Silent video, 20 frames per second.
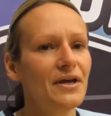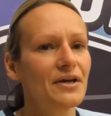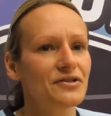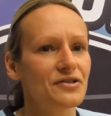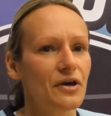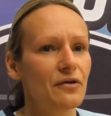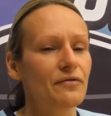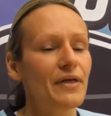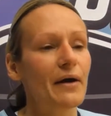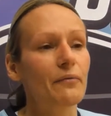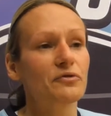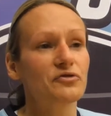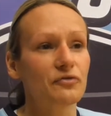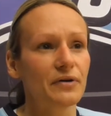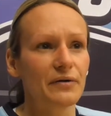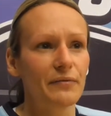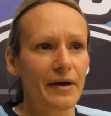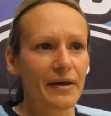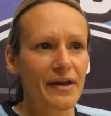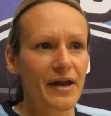So that was
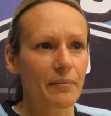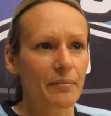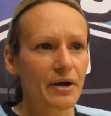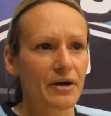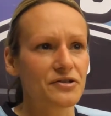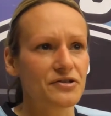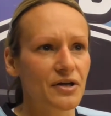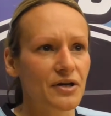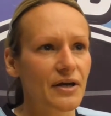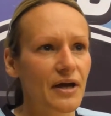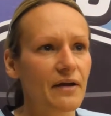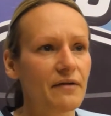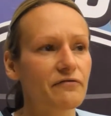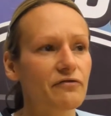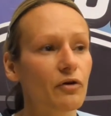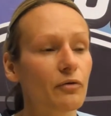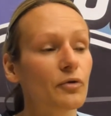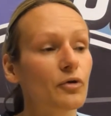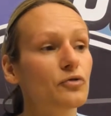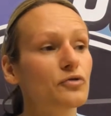really where the apprehension came
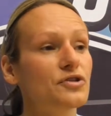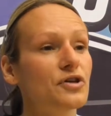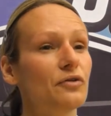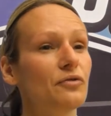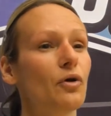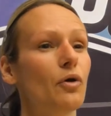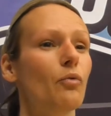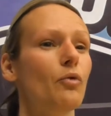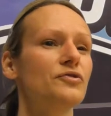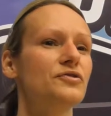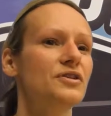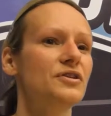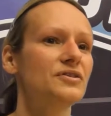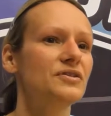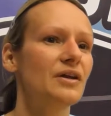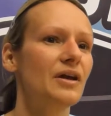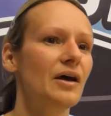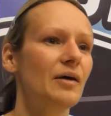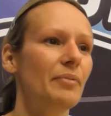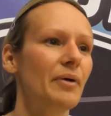from. And also not wanting
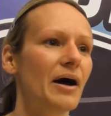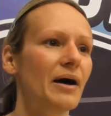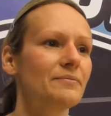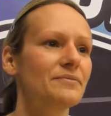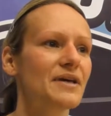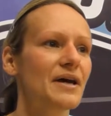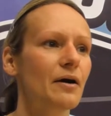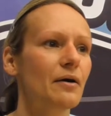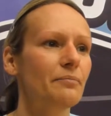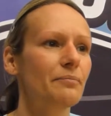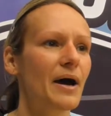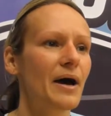to let Pam down.